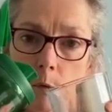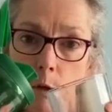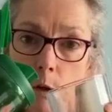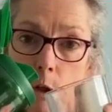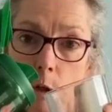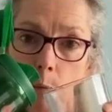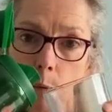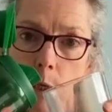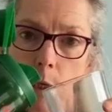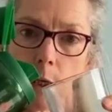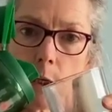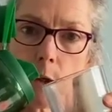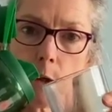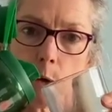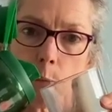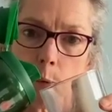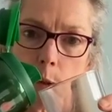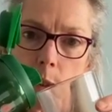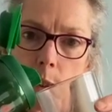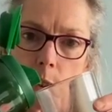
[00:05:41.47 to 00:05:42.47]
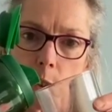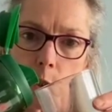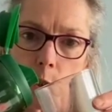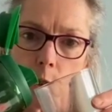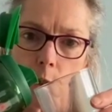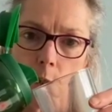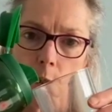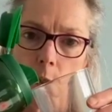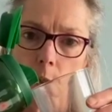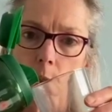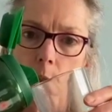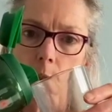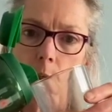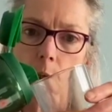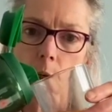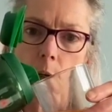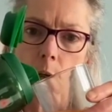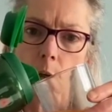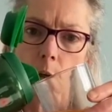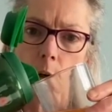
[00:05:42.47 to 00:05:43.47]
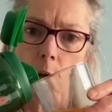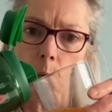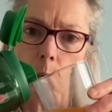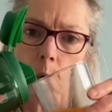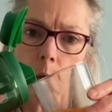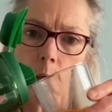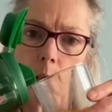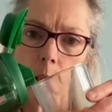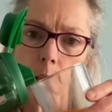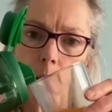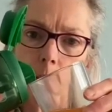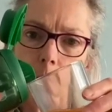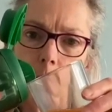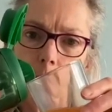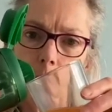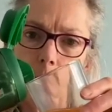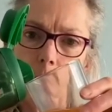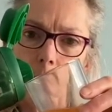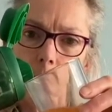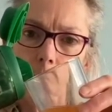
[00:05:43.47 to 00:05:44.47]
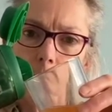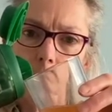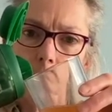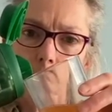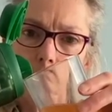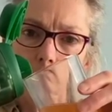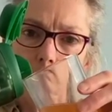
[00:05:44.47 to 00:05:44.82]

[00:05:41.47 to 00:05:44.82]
You making your predictions? You know where it's going to land?